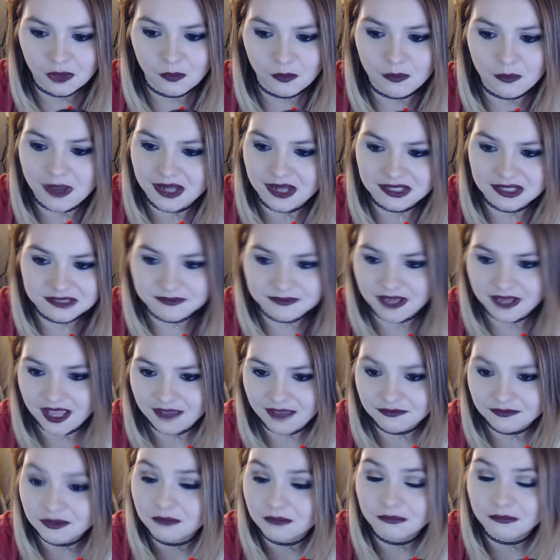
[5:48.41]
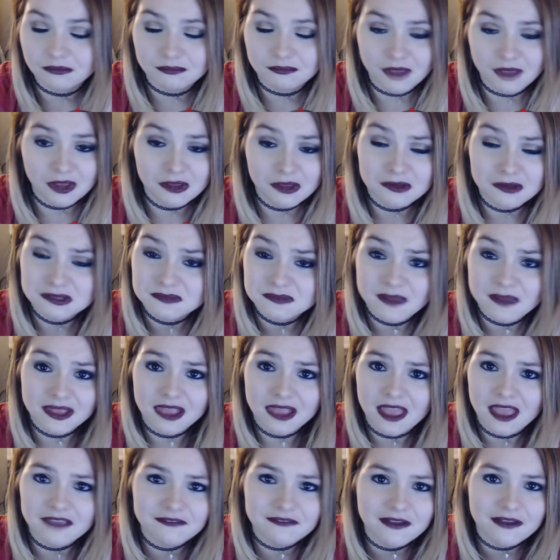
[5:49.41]
Why does my have to my does my
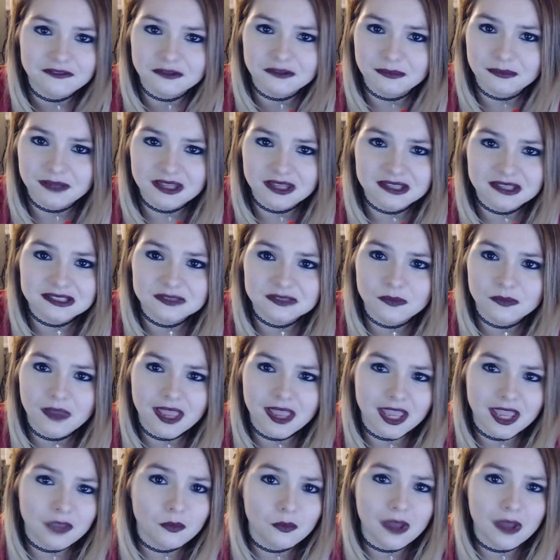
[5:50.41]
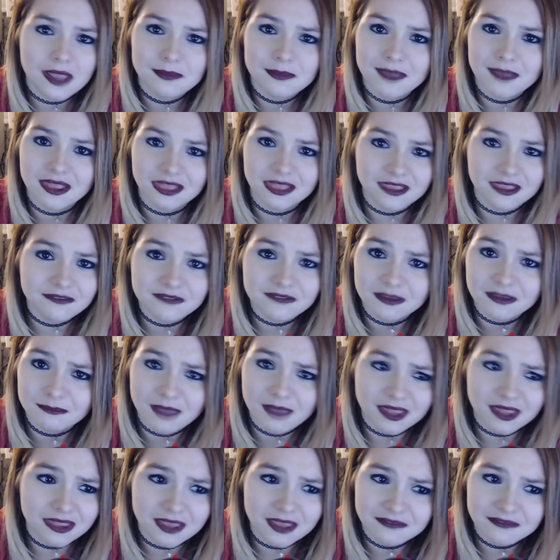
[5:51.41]
life have to be this way? Why am I living
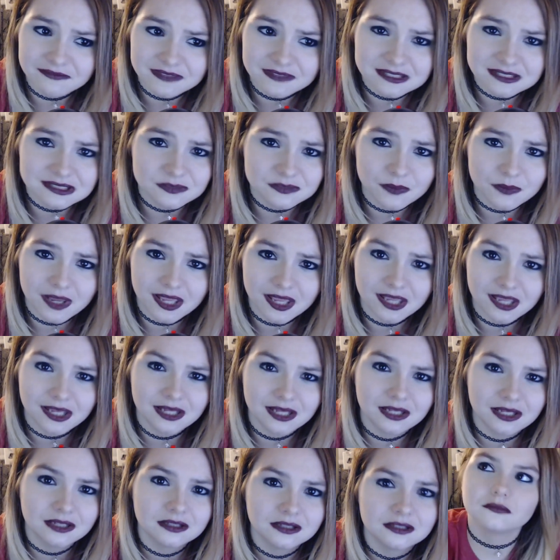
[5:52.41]
my life this way?